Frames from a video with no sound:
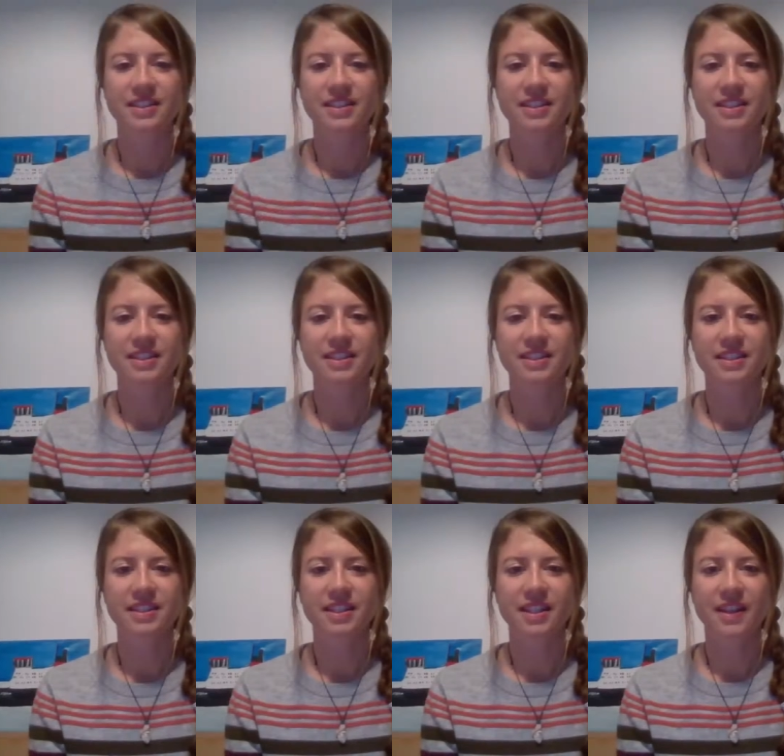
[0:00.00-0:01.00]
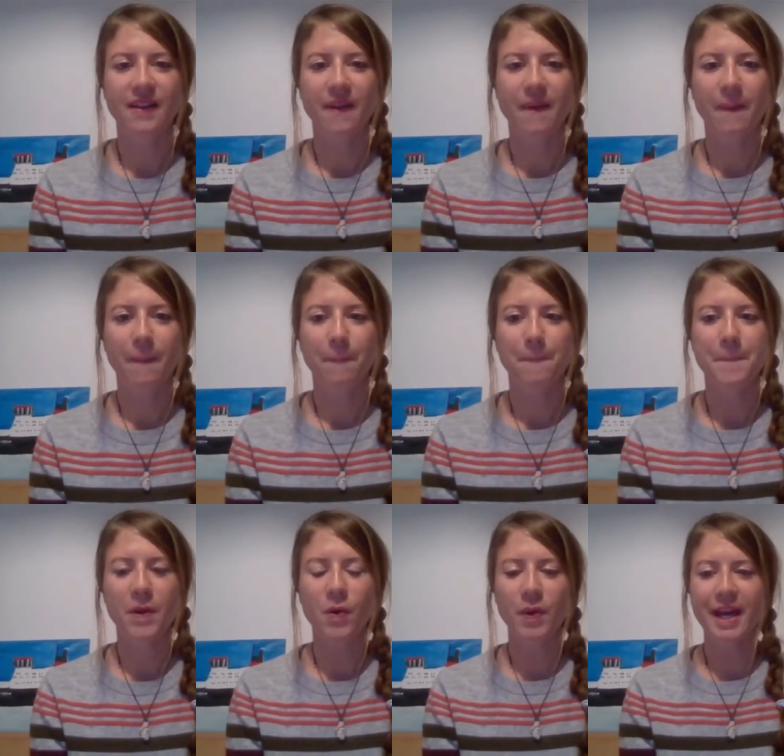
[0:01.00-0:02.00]
Great question.
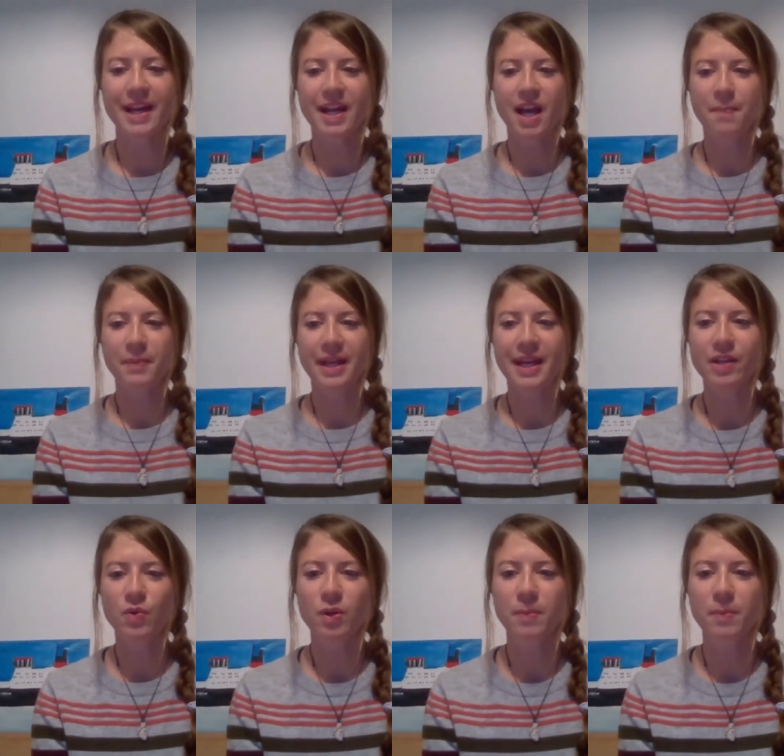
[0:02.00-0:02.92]
Okay, um, can you